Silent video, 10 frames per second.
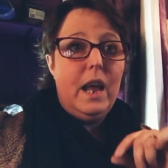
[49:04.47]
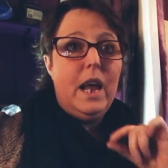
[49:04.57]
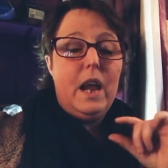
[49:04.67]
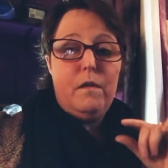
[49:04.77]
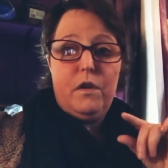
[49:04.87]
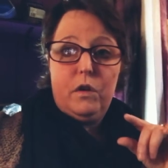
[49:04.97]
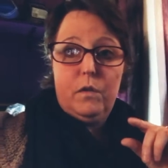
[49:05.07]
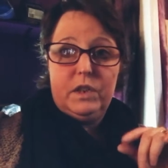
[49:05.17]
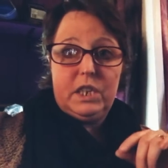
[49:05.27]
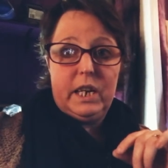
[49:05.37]
If you're
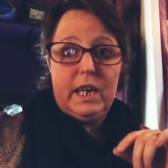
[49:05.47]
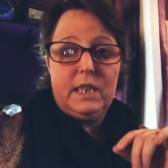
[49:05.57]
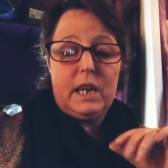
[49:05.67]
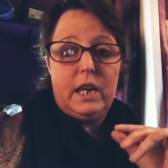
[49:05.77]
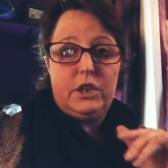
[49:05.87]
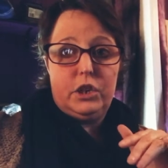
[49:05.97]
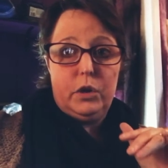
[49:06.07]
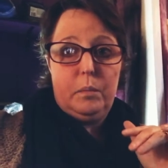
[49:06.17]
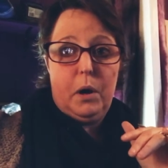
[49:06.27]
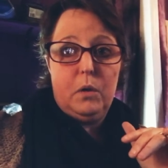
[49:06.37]
overseas, I
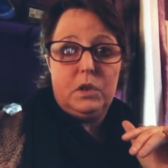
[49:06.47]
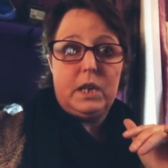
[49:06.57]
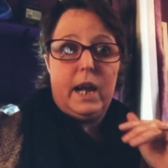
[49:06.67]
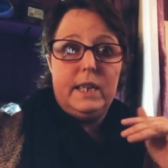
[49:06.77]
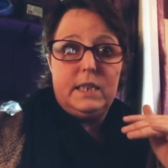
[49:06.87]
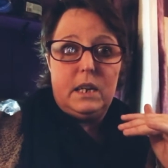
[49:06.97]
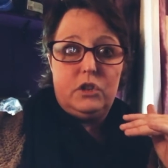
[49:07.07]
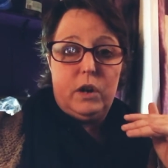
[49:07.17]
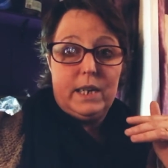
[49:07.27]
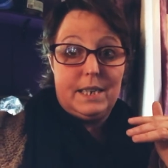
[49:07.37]
do post as
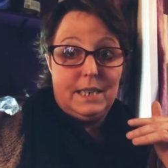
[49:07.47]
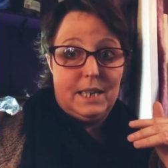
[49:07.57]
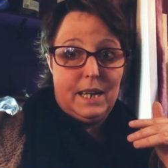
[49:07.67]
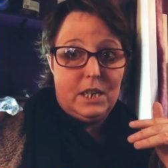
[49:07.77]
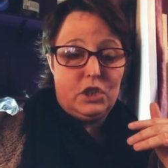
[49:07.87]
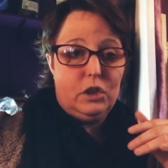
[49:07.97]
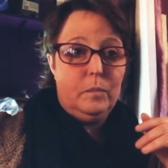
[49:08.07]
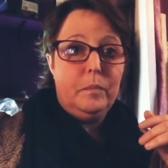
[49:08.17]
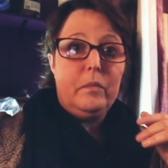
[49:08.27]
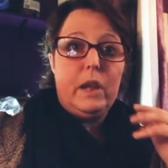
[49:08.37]
Attract
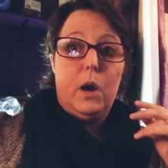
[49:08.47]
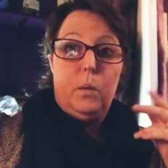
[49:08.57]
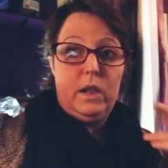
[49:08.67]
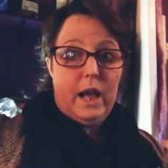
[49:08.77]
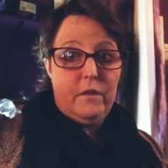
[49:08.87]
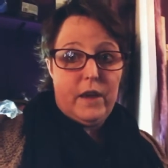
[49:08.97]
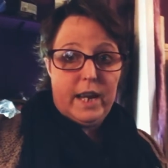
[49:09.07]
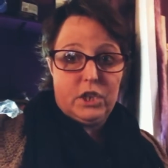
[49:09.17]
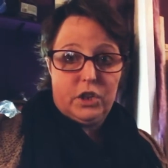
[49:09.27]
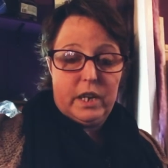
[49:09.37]
International. It will have
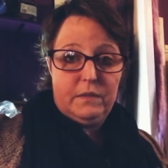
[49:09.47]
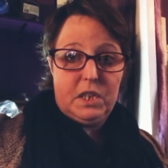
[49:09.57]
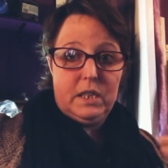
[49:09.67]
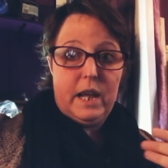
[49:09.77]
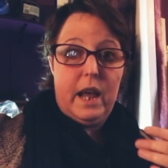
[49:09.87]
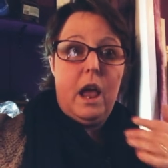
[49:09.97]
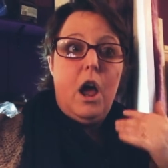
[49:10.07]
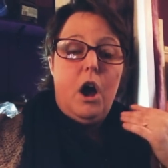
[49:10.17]
extra gifts in there.